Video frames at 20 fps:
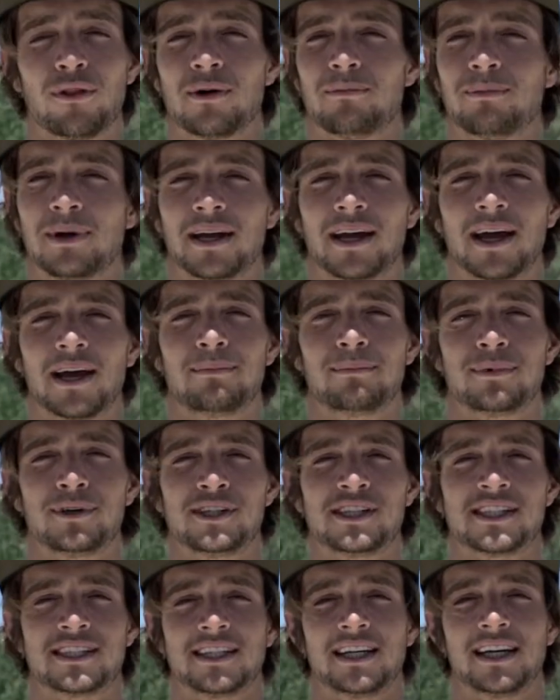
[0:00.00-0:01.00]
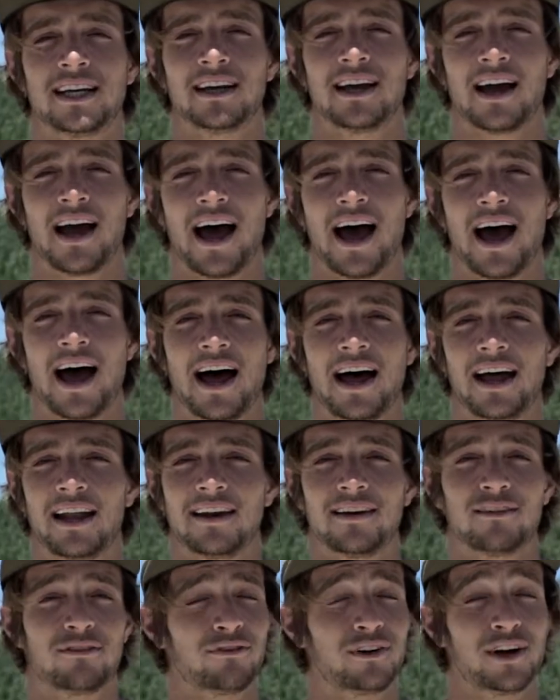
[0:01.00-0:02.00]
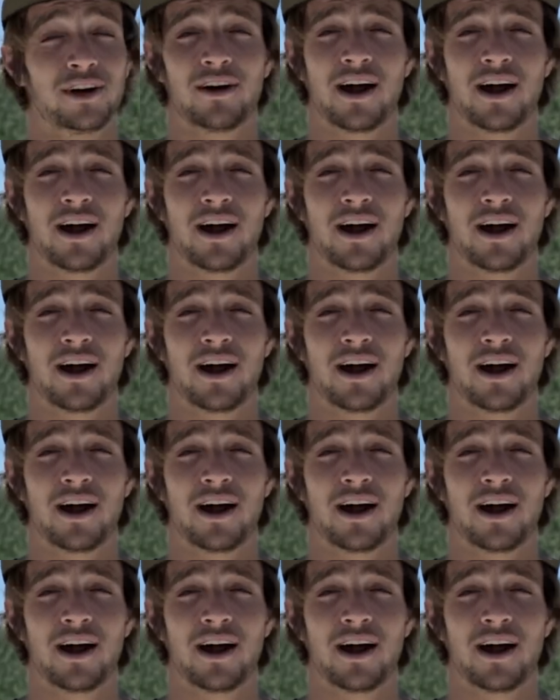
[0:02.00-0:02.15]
the big air boosting and free